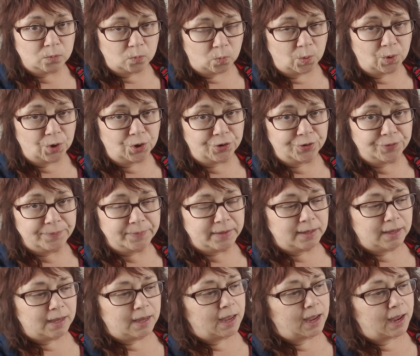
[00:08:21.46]
wool,
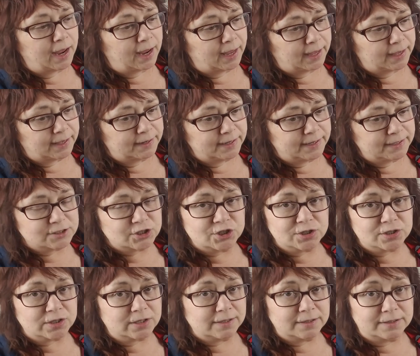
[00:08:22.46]
and it's
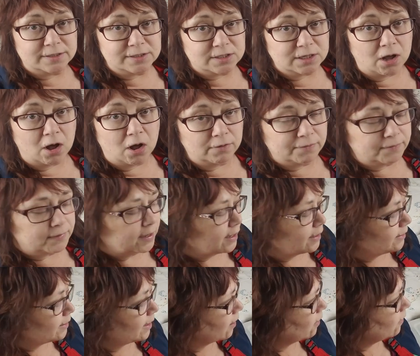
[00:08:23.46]
just going to dissolve.
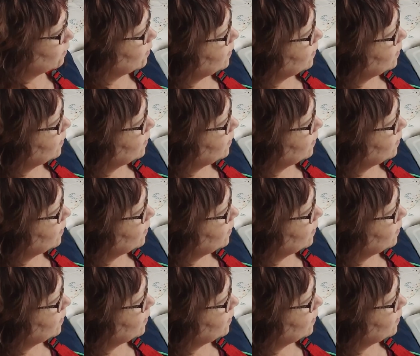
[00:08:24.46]
Now